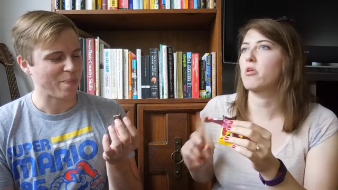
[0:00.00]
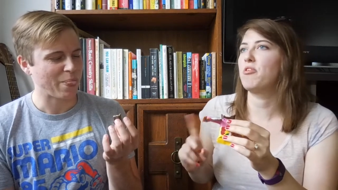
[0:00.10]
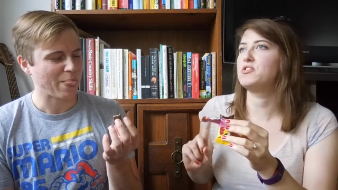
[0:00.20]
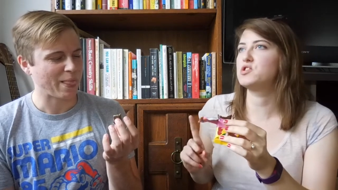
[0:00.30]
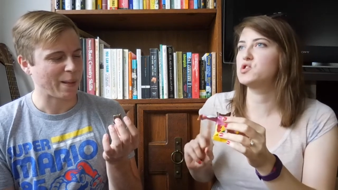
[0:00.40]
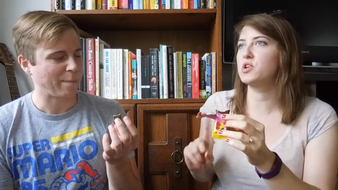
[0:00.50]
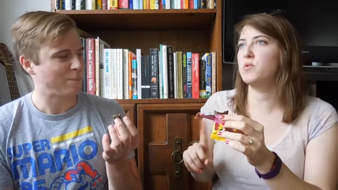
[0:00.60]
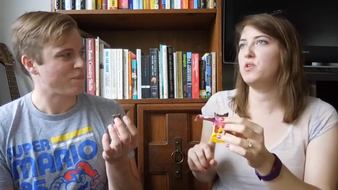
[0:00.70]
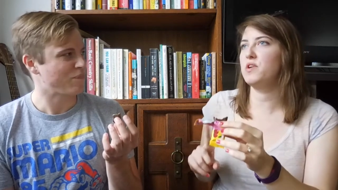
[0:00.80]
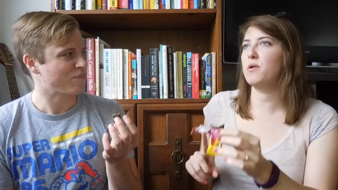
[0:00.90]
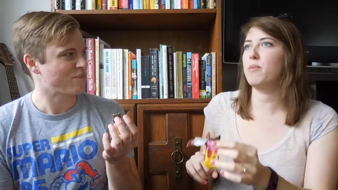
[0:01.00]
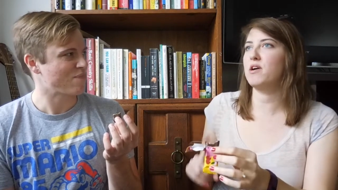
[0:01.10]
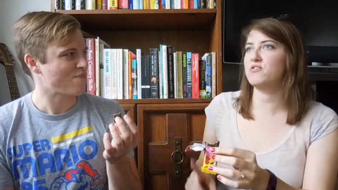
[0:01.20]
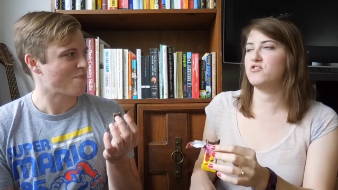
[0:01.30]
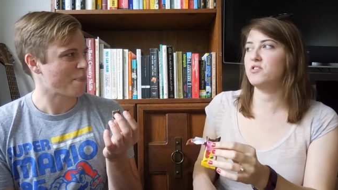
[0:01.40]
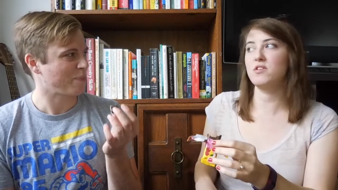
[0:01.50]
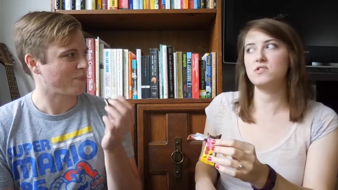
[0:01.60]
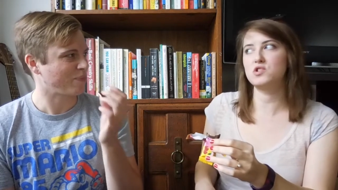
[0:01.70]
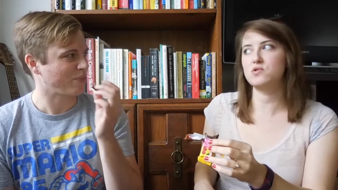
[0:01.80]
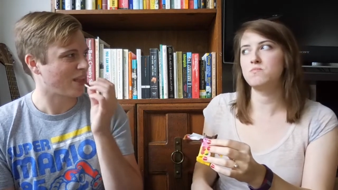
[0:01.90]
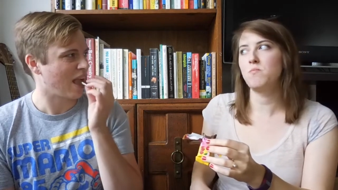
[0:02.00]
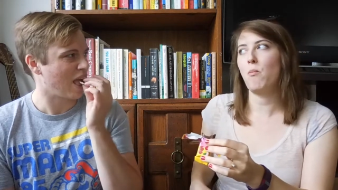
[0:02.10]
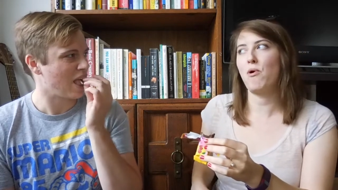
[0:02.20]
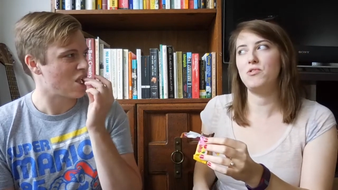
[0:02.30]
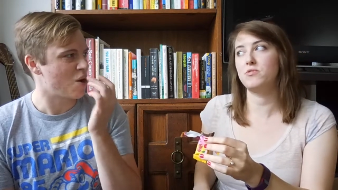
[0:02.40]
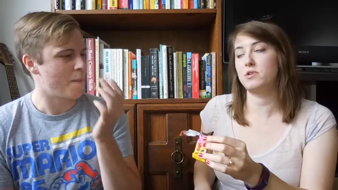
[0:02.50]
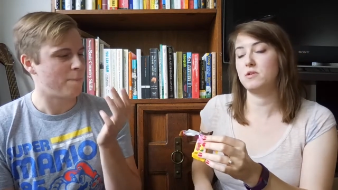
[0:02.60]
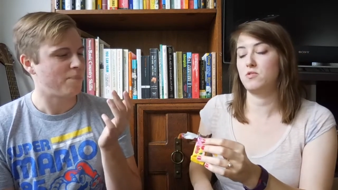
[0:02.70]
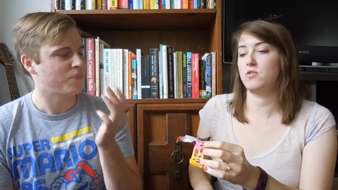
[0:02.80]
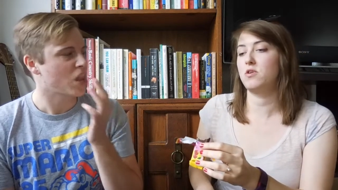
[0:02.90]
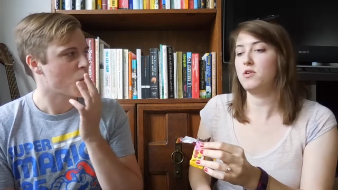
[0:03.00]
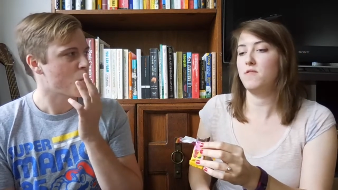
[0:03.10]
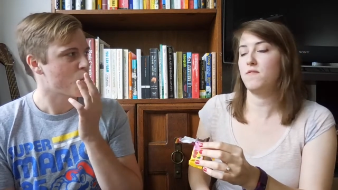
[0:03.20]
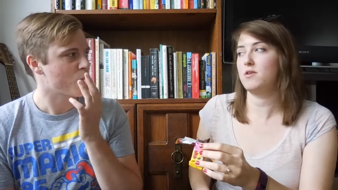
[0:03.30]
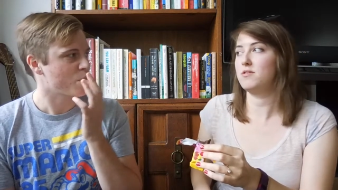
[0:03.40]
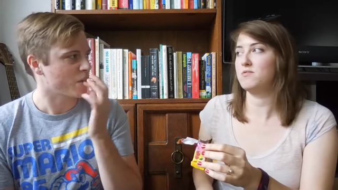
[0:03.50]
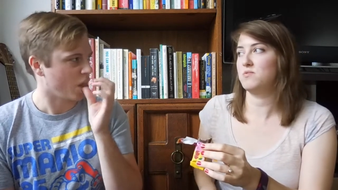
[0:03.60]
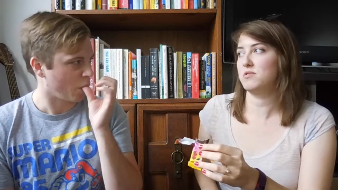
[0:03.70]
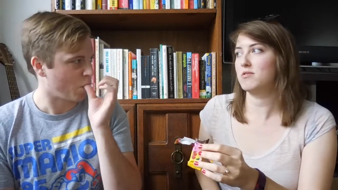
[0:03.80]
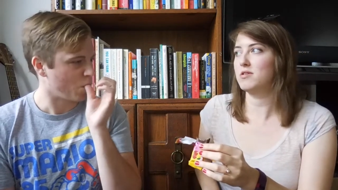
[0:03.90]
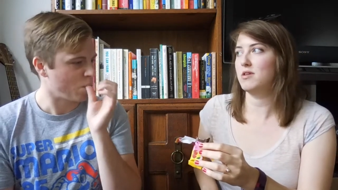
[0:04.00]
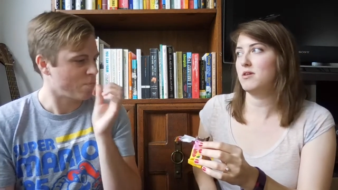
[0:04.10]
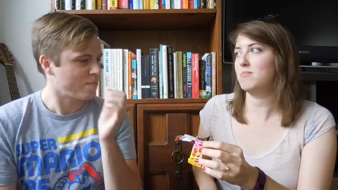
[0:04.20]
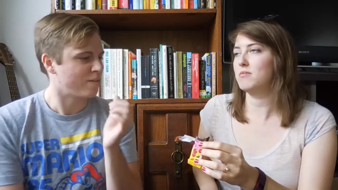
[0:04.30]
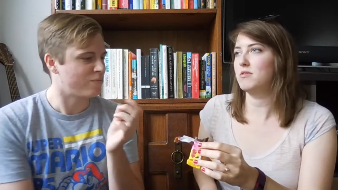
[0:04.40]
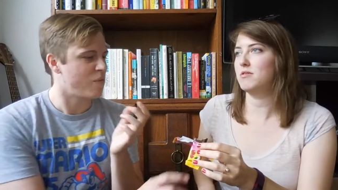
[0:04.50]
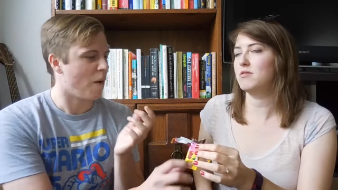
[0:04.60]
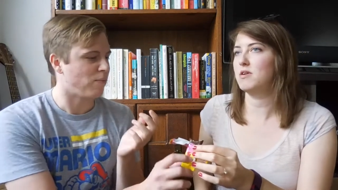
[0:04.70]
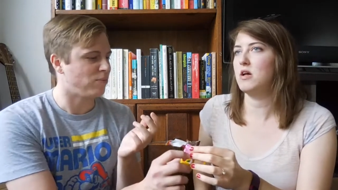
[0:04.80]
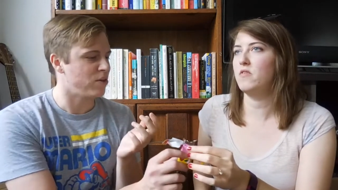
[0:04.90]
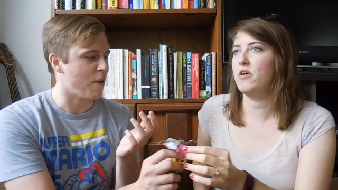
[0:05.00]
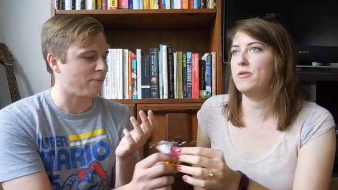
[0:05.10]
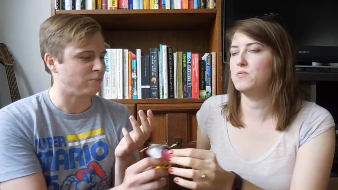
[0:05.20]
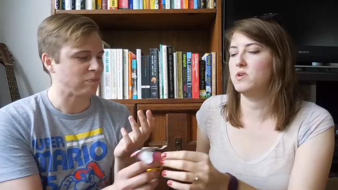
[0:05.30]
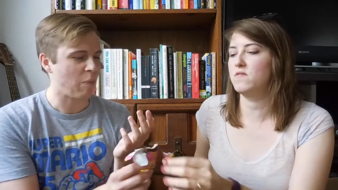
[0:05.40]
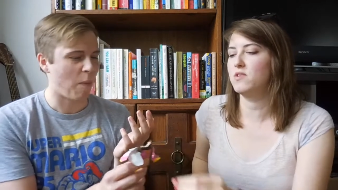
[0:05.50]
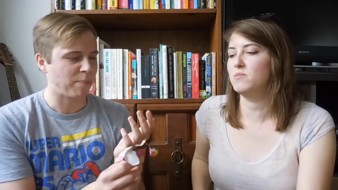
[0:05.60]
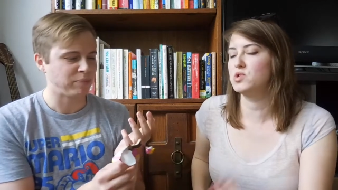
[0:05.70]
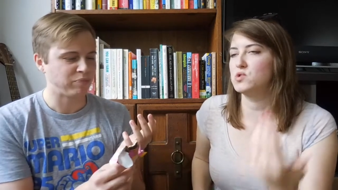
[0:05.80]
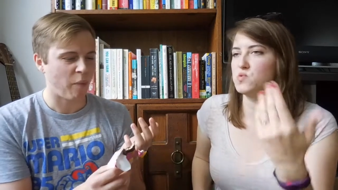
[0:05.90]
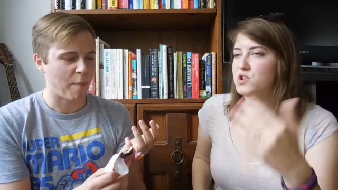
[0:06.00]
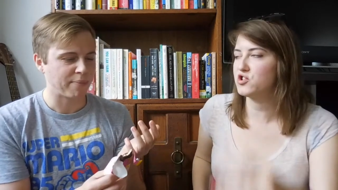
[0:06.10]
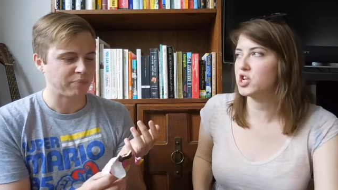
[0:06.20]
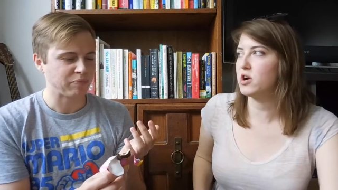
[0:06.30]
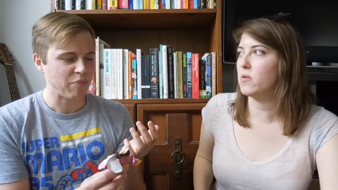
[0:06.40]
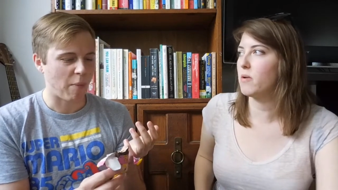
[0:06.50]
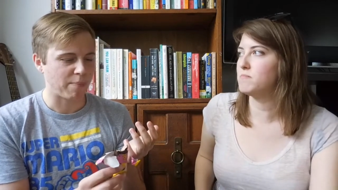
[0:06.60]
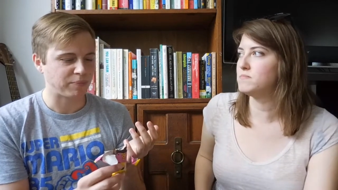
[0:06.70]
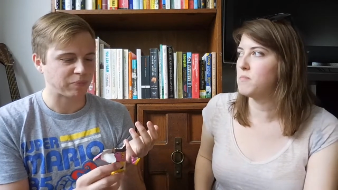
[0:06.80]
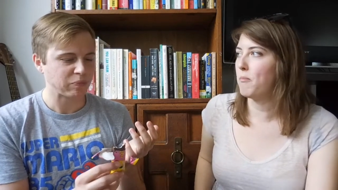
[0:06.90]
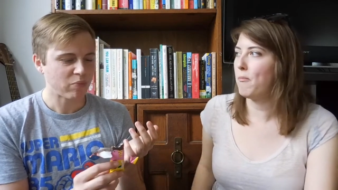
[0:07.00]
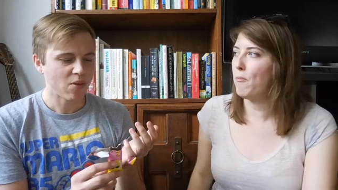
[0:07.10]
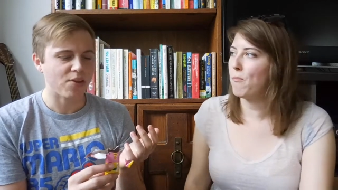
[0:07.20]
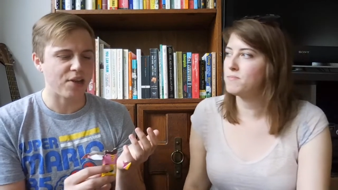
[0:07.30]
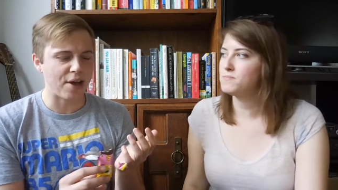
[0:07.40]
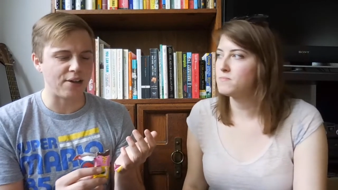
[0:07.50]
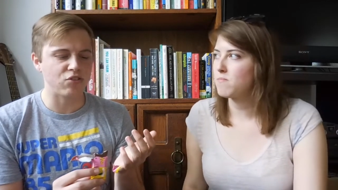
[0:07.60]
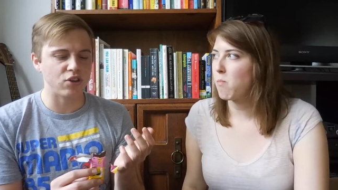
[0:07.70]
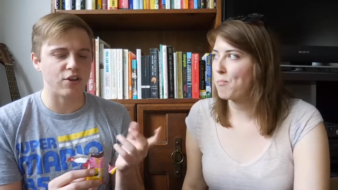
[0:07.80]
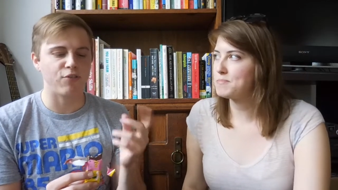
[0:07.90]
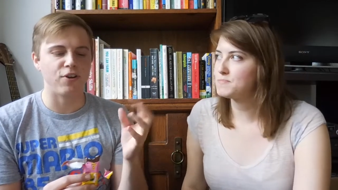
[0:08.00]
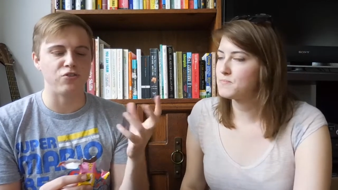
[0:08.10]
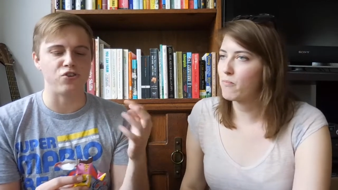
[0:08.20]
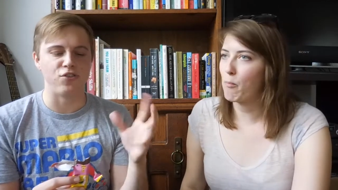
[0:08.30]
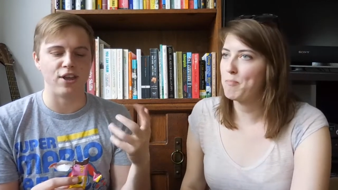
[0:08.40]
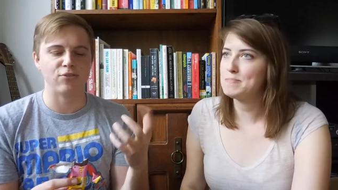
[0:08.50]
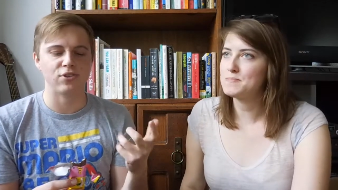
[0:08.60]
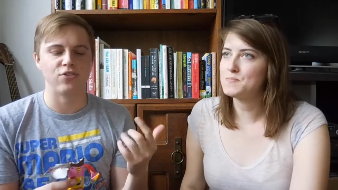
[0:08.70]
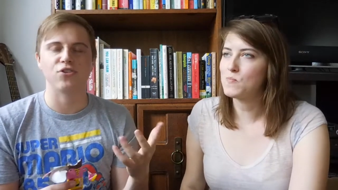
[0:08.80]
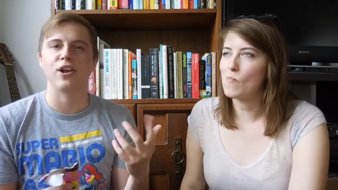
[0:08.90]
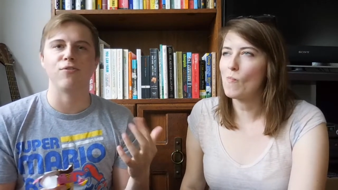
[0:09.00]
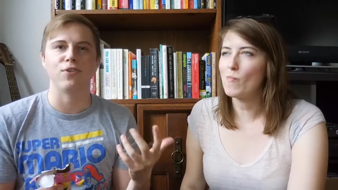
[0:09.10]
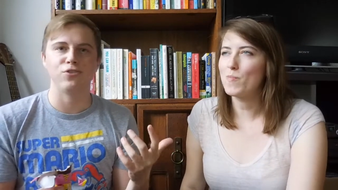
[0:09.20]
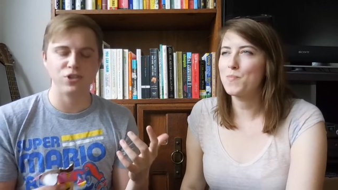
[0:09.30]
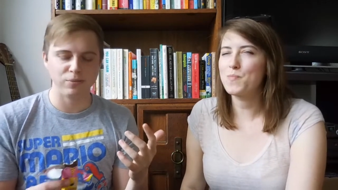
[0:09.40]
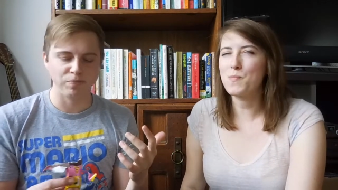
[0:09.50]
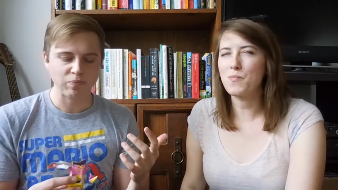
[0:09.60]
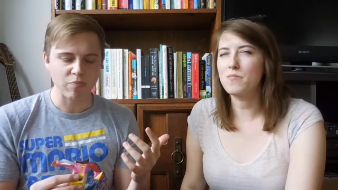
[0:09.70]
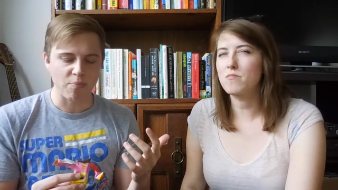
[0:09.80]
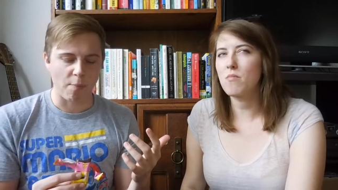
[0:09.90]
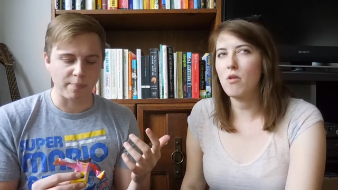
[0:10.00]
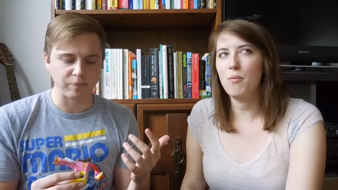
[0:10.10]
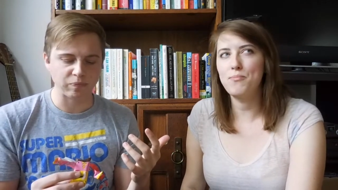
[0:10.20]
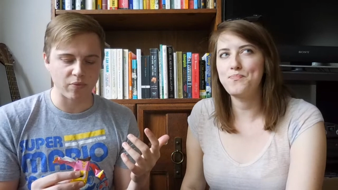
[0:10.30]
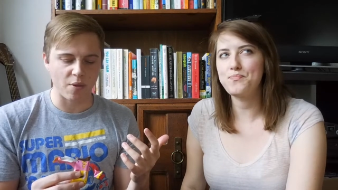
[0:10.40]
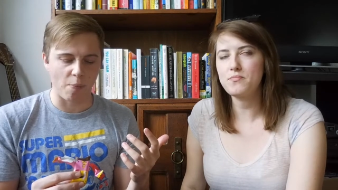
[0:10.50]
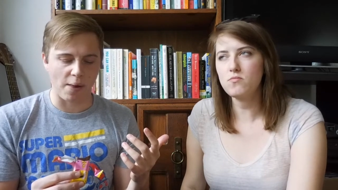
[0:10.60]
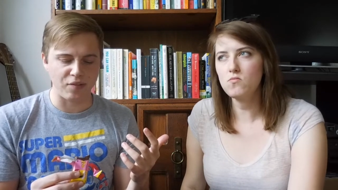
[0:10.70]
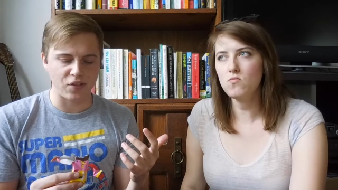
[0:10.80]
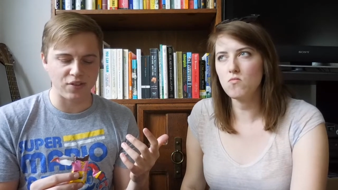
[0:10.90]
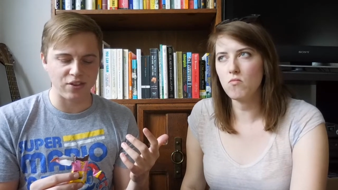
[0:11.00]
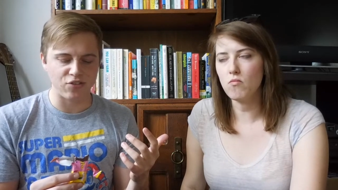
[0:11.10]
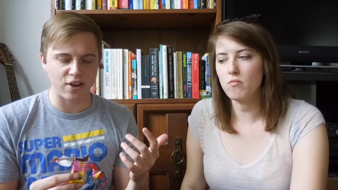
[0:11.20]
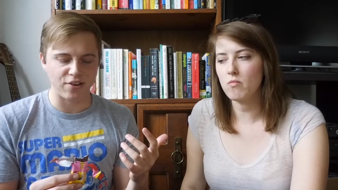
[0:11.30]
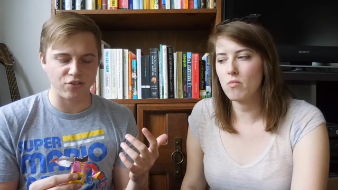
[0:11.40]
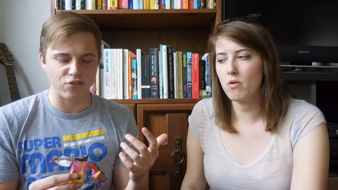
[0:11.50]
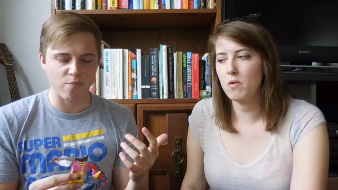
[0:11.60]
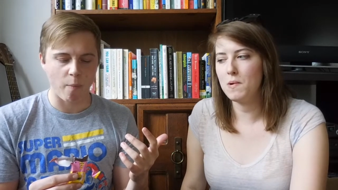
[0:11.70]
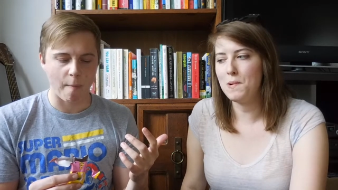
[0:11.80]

Speaker 1: This is like when you get a box of chocolates and you're like, they're all different. What could they put? And then one of them is
Speaker 2: a weird cherry one. Yeah, it's like fudgy. The outside is kind of fudgy and then the inside is